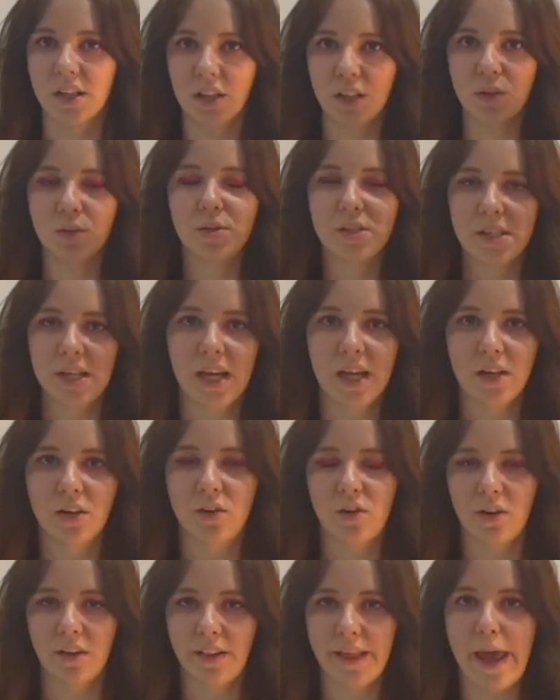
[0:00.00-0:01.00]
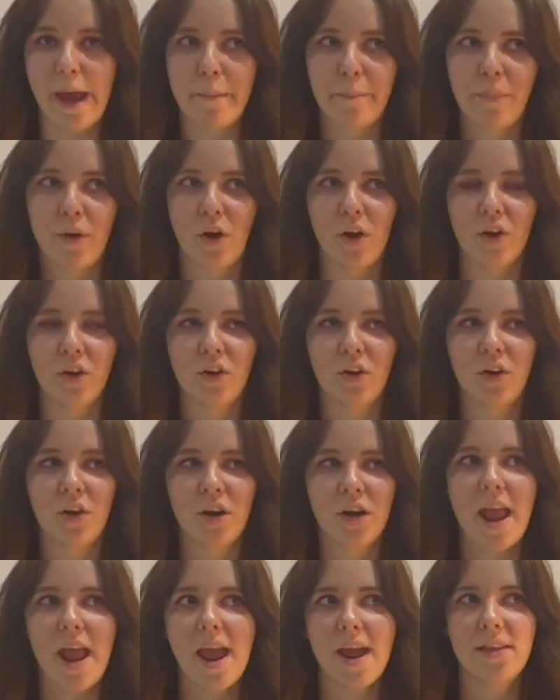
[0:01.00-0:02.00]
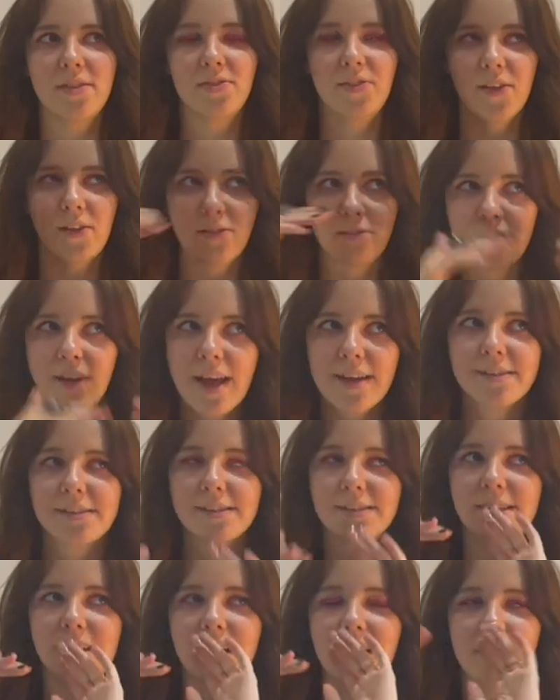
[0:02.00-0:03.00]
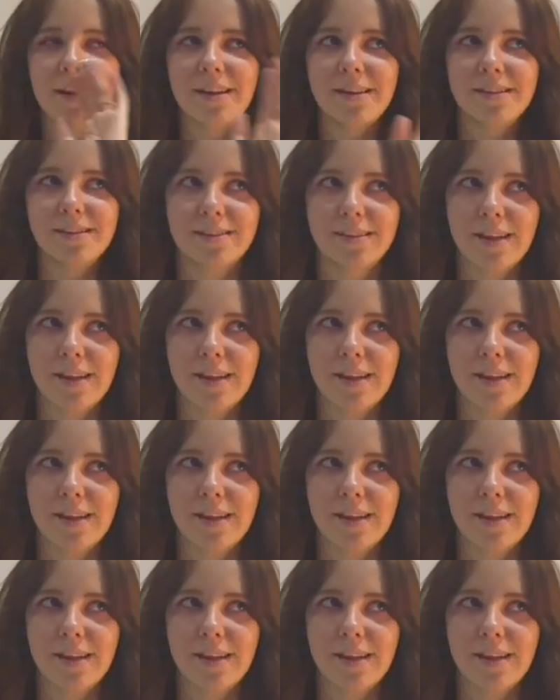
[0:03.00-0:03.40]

Lucy and her lab partner. And the next scene is